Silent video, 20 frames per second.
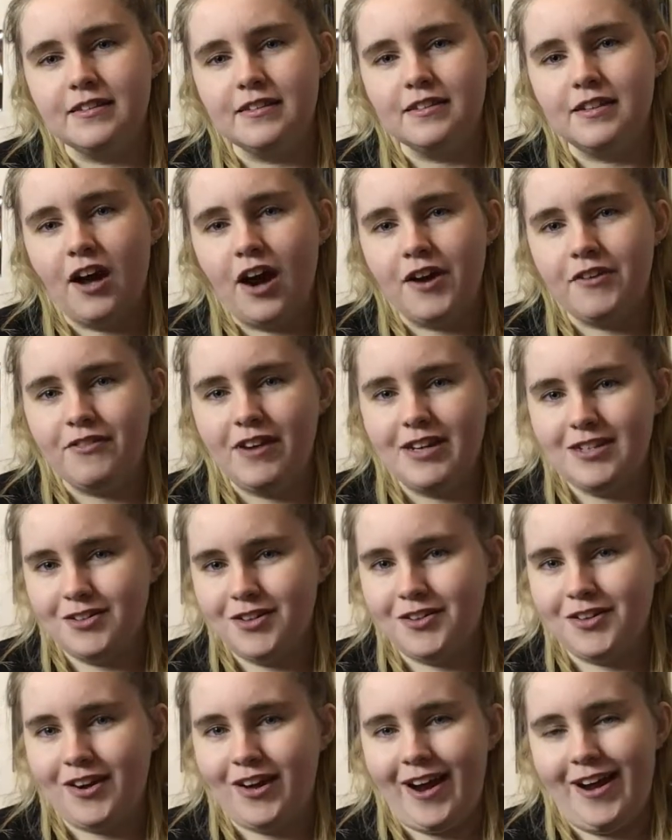that I read
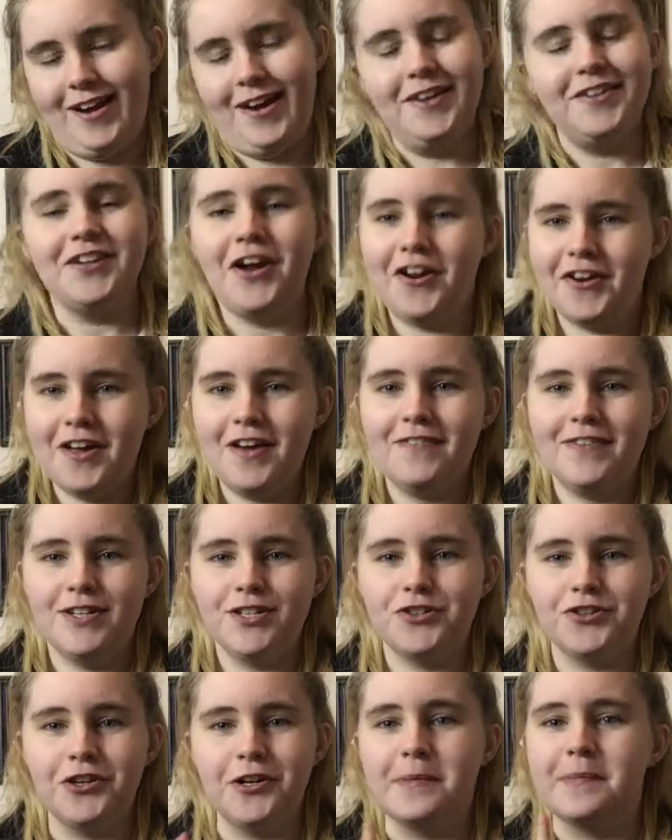online, I don't know if it's
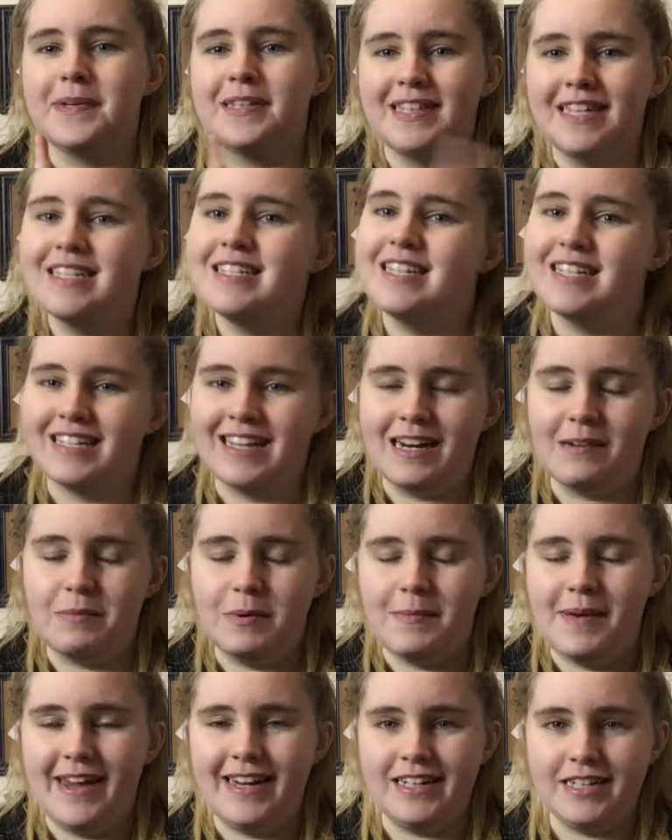true, but this is going to be
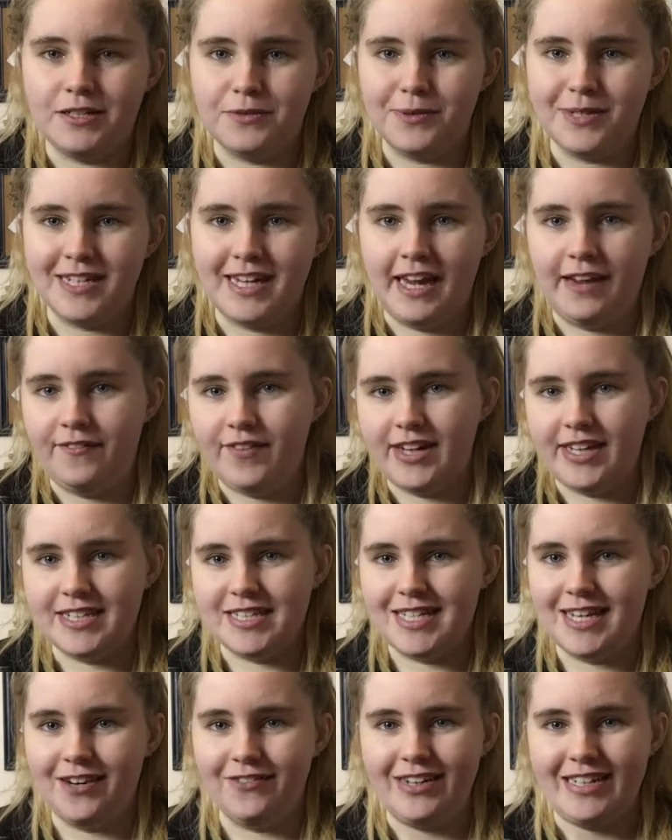made into a TV
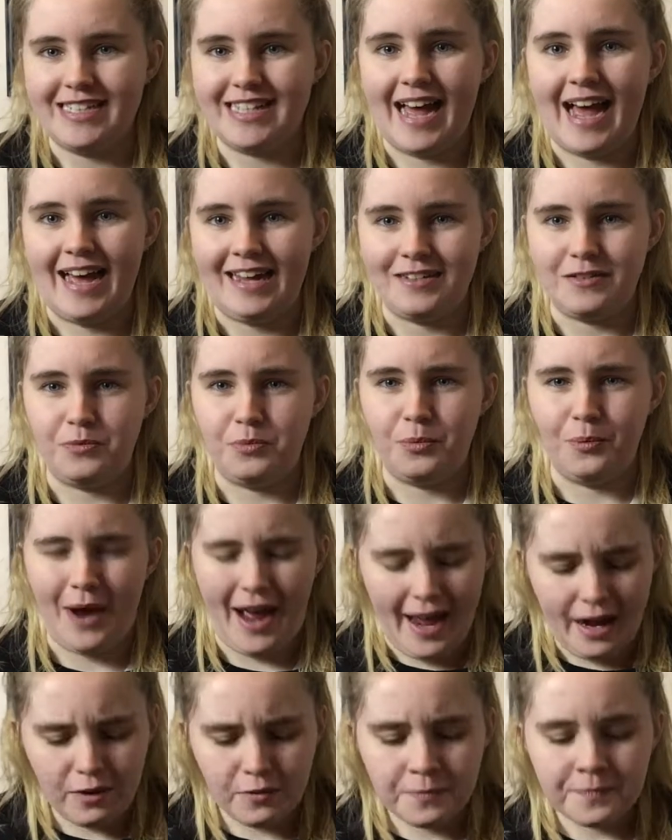series as
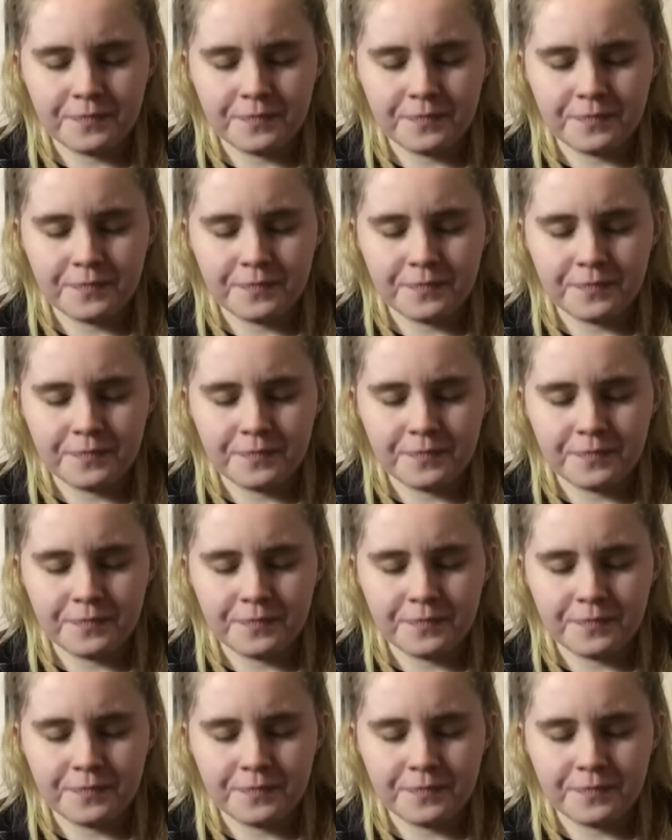well.